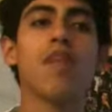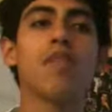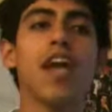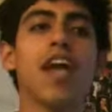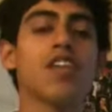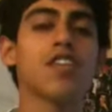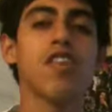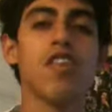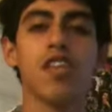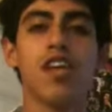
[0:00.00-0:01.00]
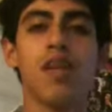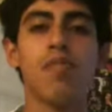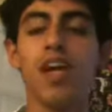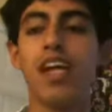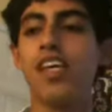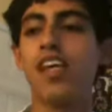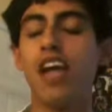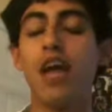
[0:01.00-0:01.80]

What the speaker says: I'd be anxious all the time, but I didn't.